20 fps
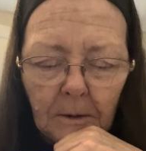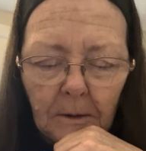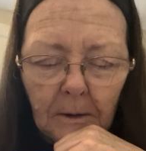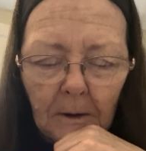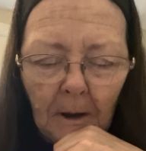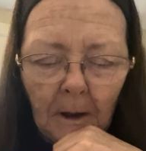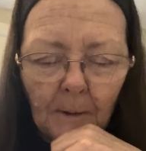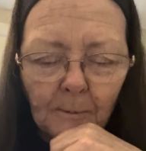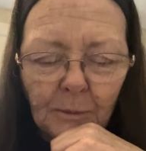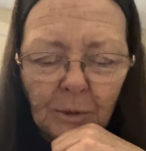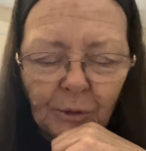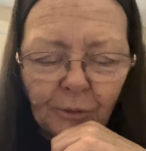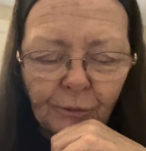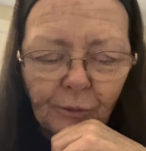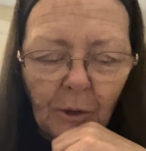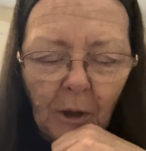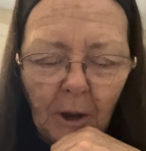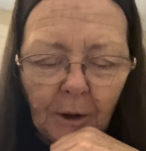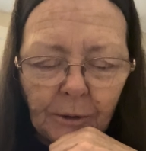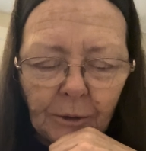I'm
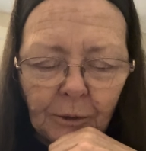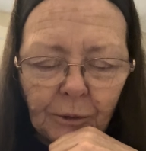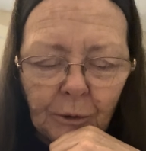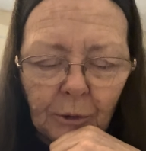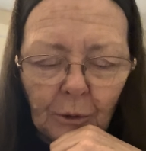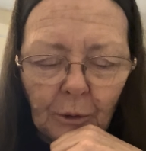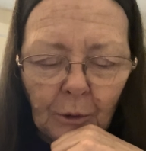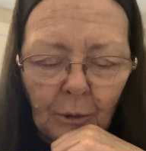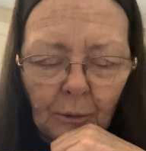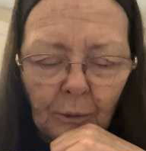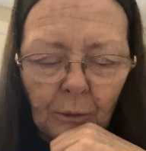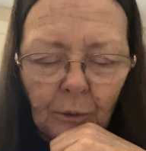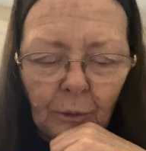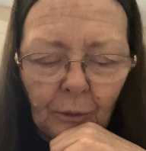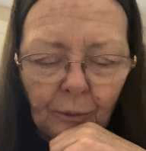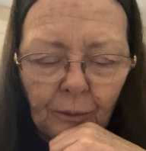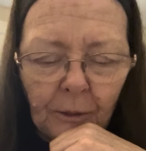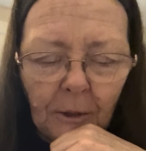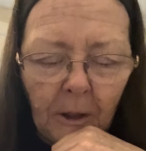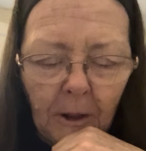excited to learn new
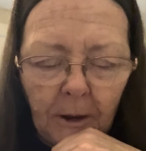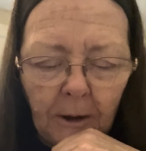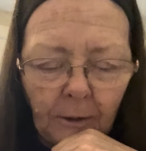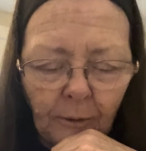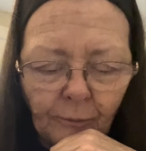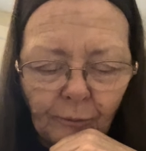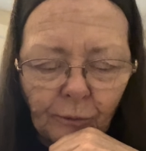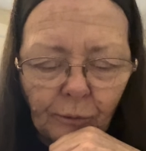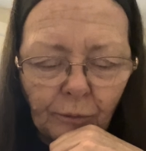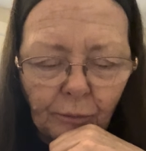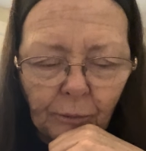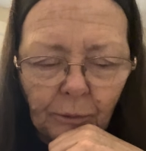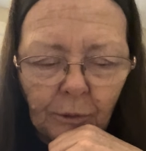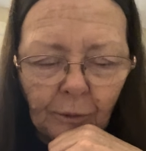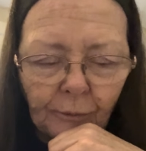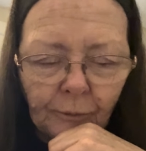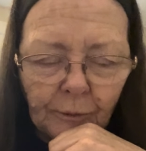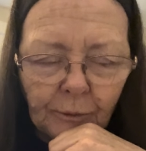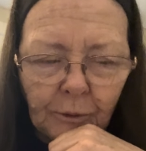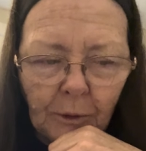things
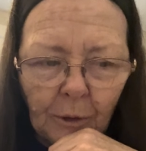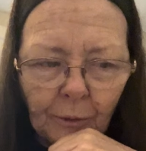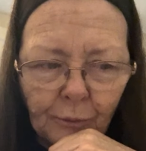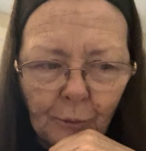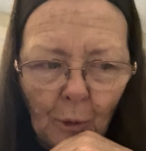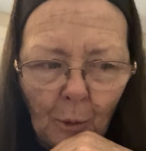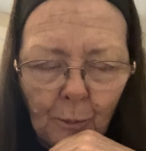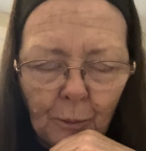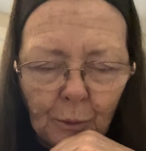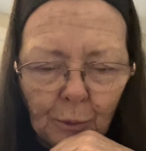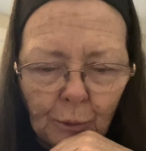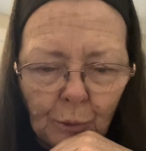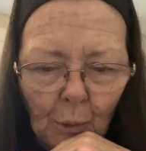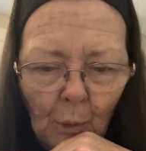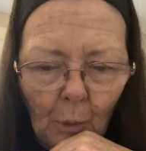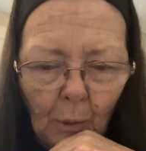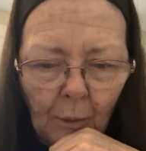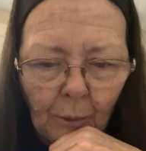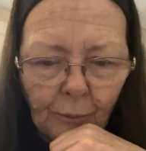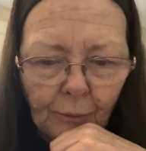because it does open
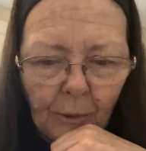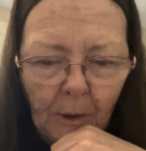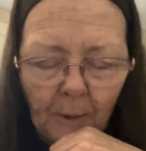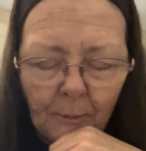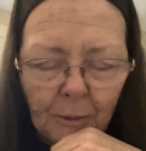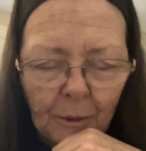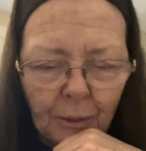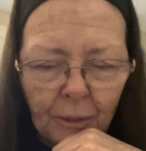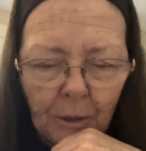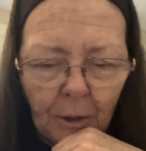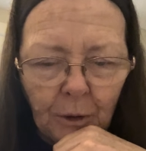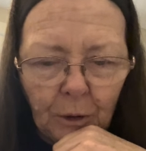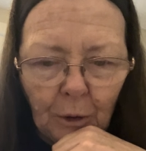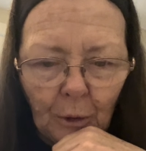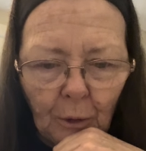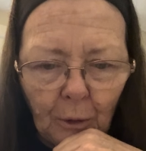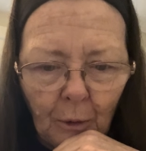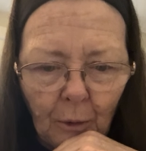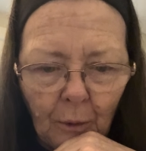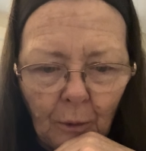doors. Everything you
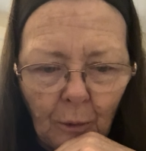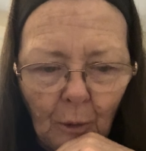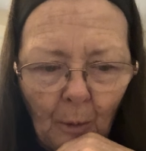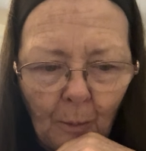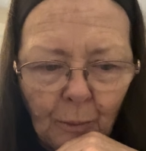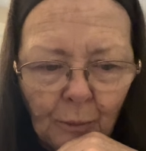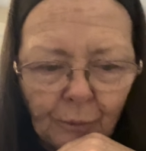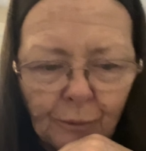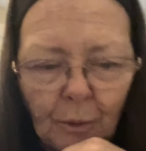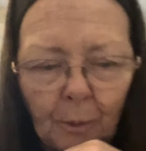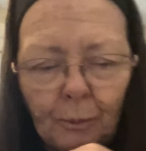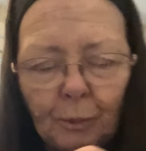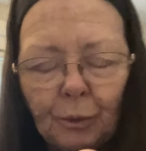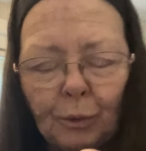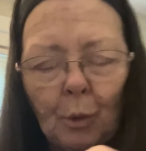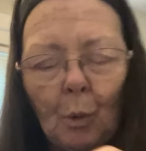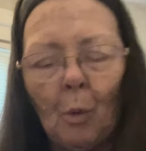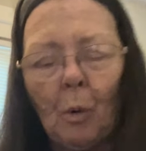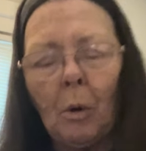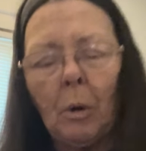learn opens up a
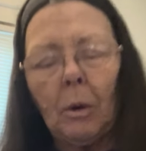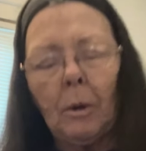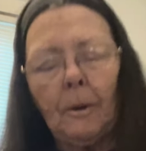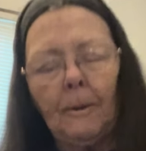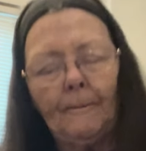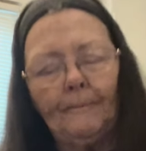door.